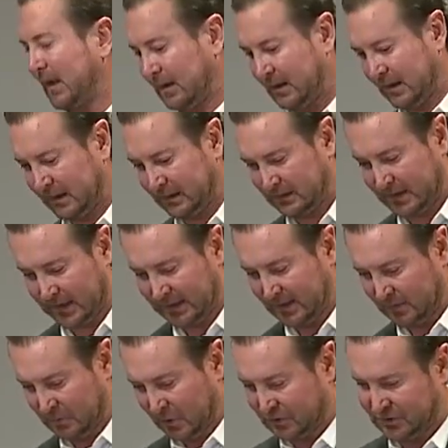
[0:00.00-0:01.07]
And I, I get
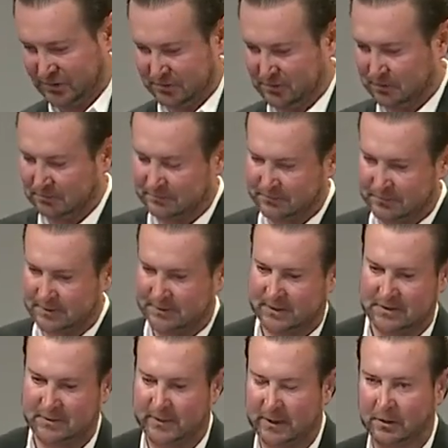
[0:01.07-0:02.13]
emotional
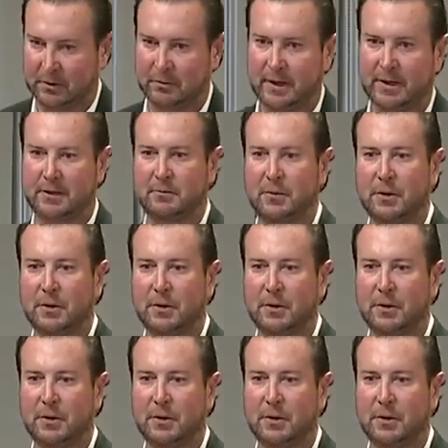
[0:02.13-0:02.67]
since my little wreck in